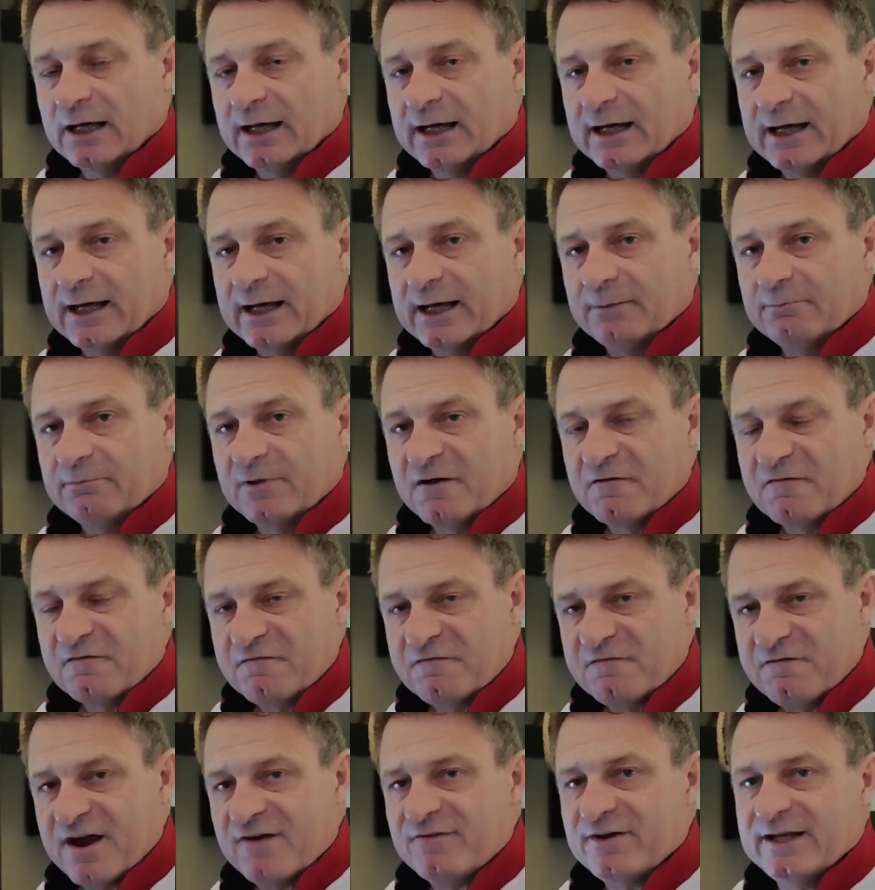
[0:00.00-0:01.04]
Um,
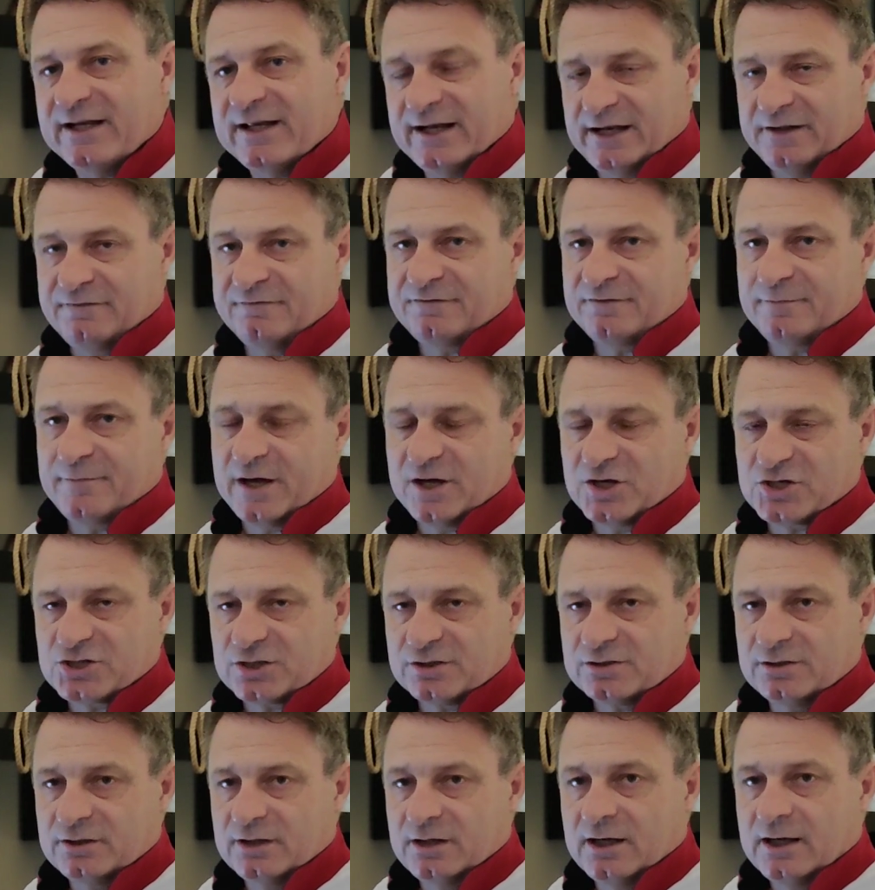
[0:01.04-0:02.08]
very little
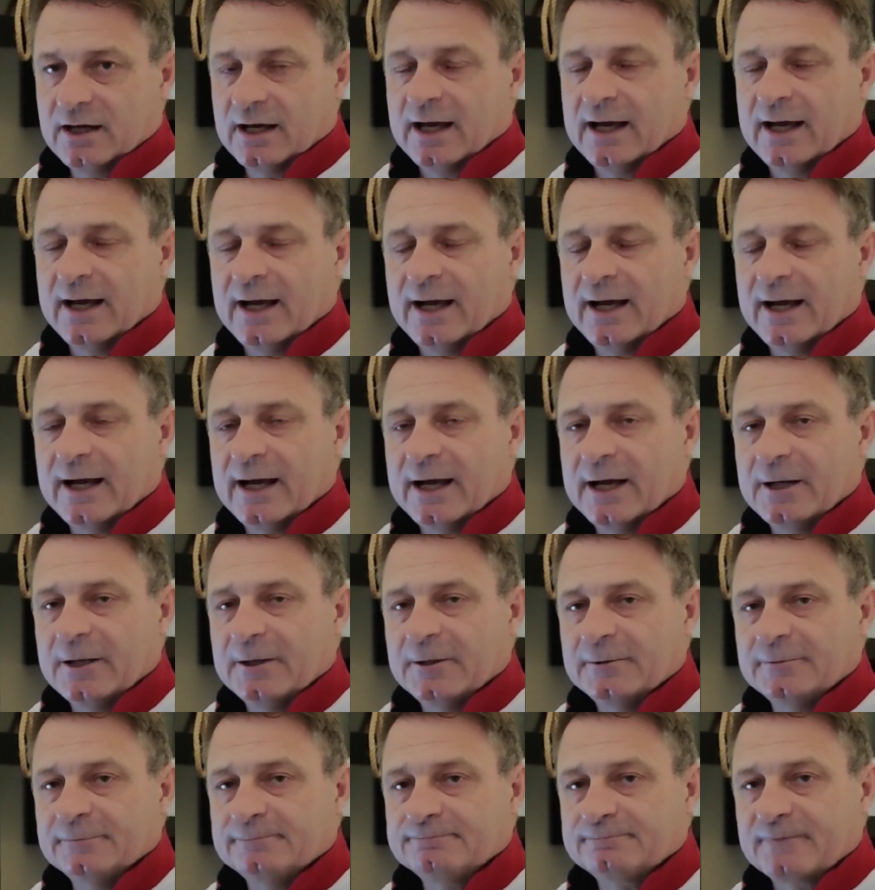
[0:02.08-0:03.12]
information
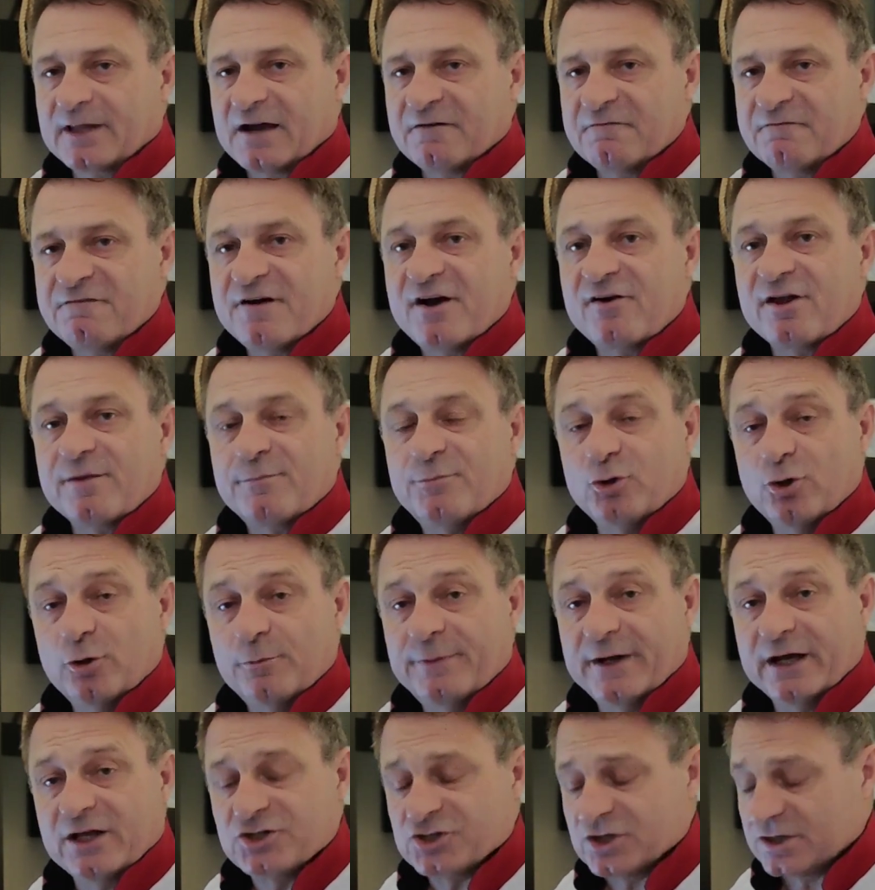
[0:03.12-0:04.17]
um, and very poor
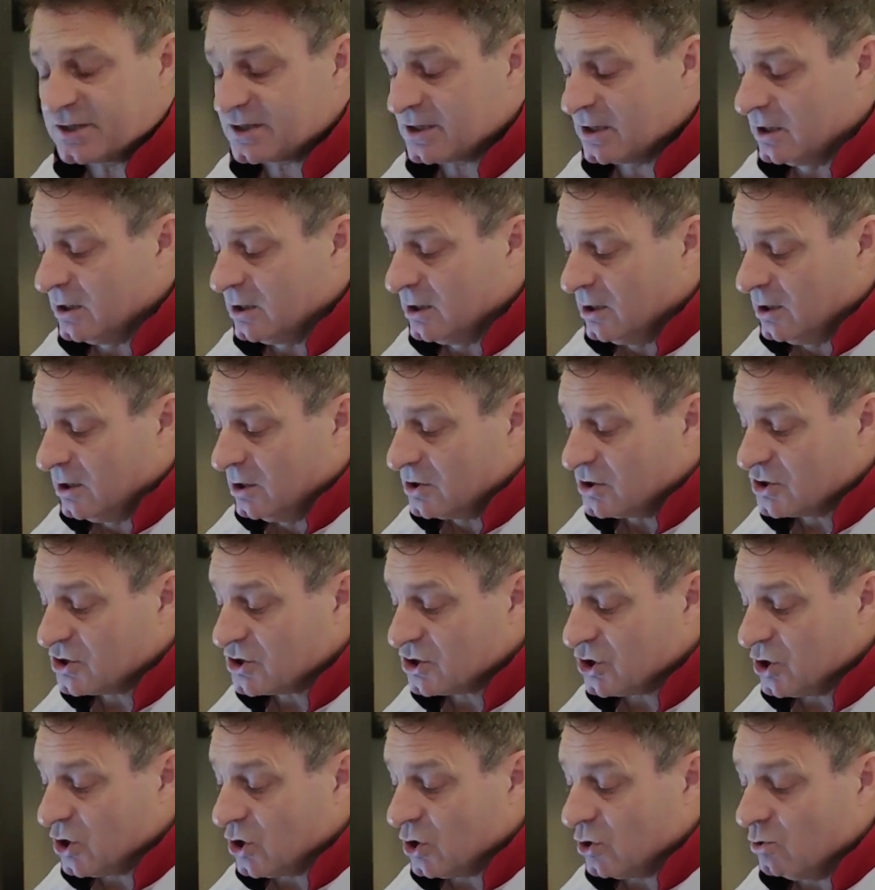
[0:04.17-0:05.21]
pictures.
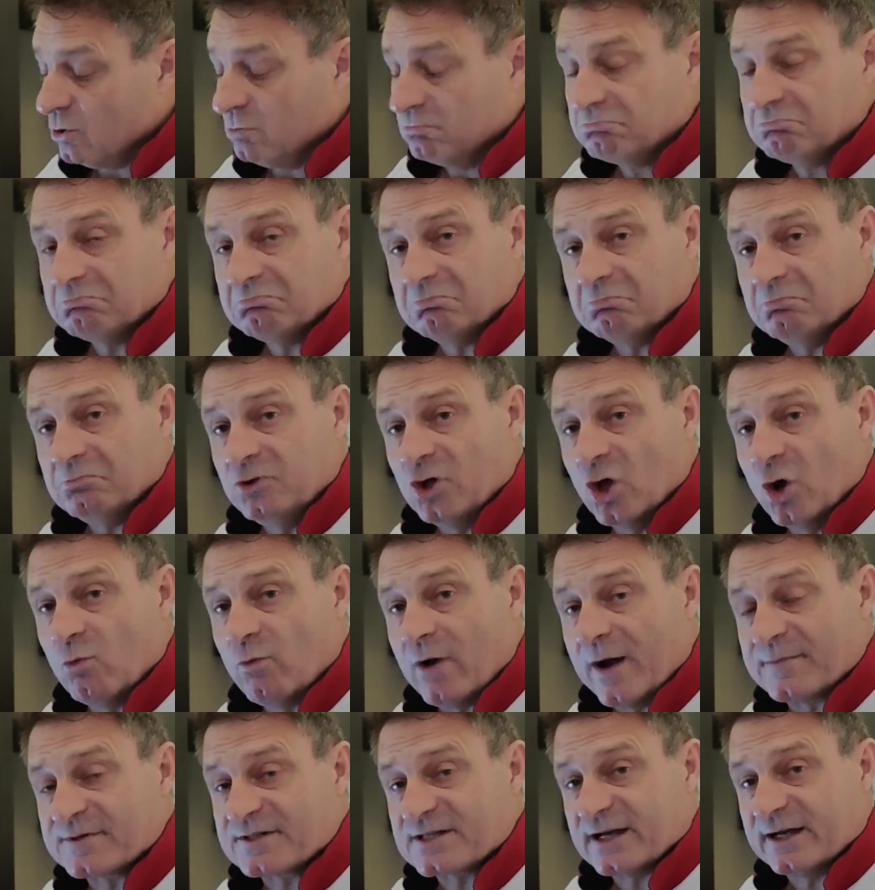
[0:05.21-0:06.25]
So no
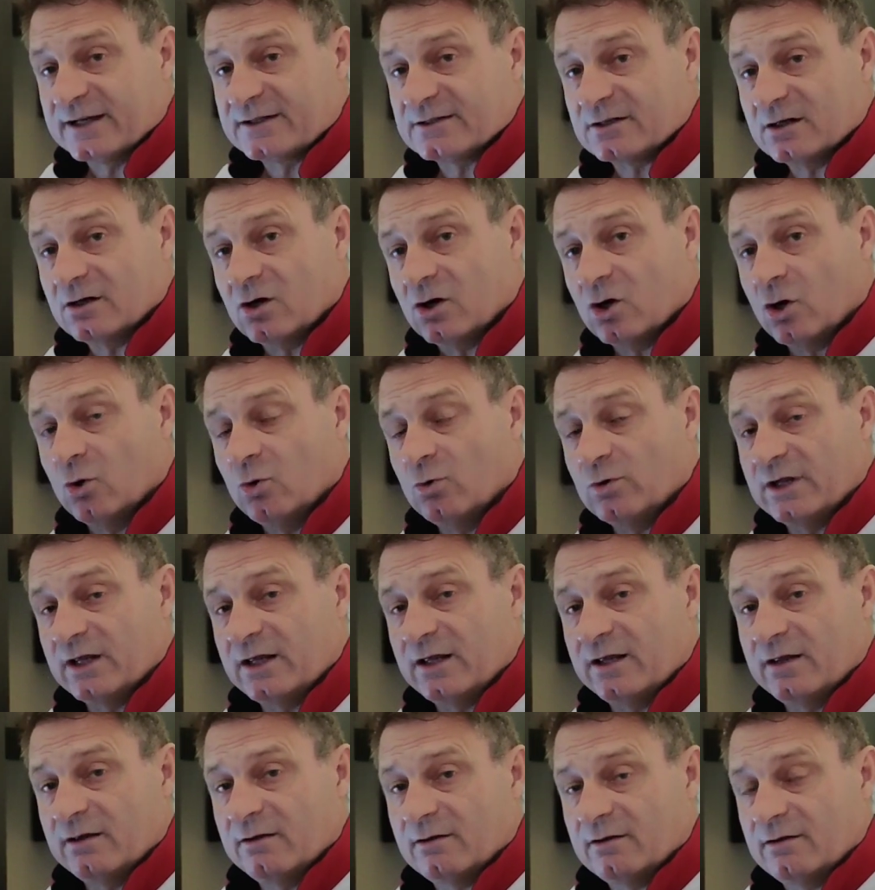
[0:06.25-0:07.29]
website,
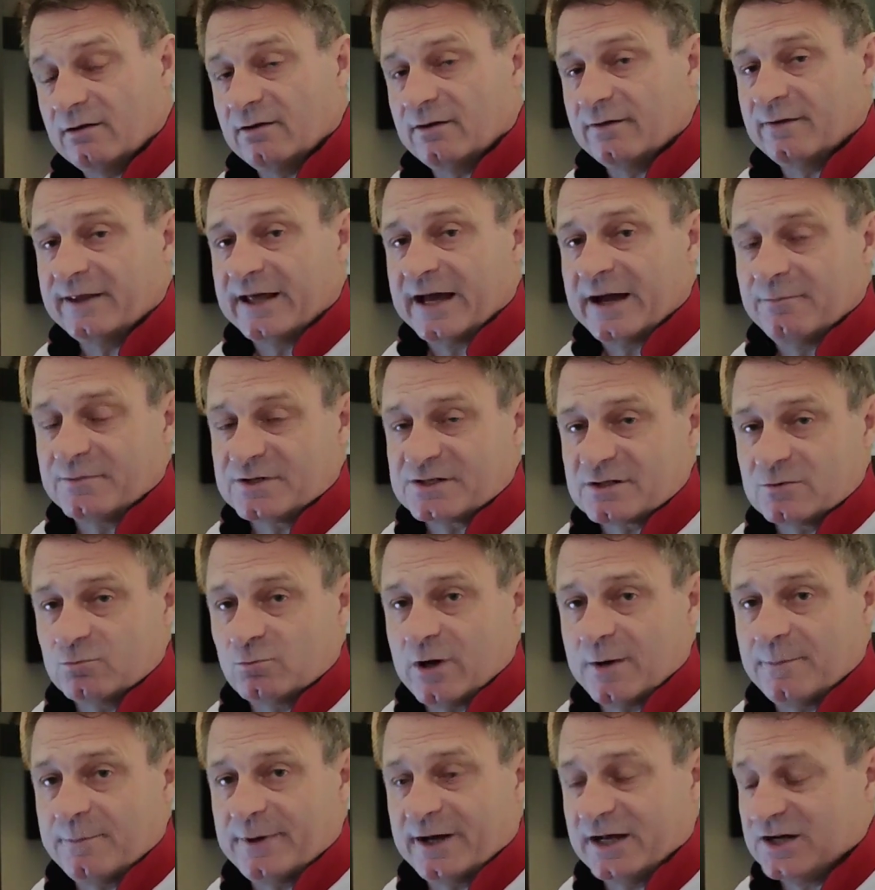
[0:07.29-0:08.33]
only the Amazon
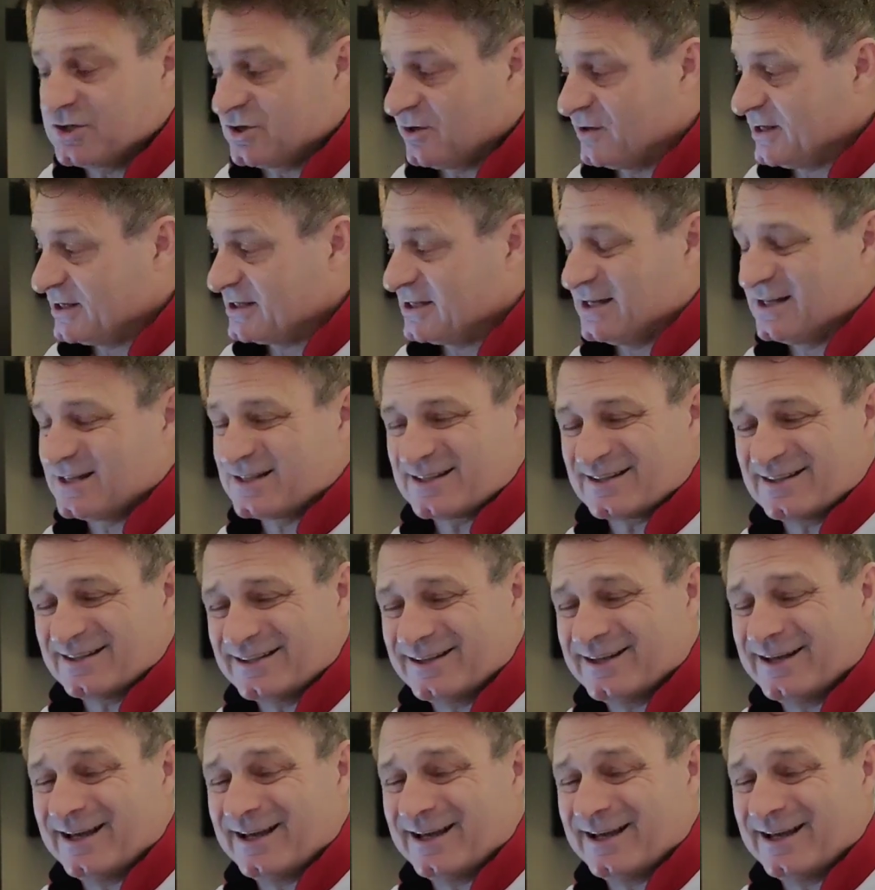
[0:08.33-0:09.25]
webpage. So this is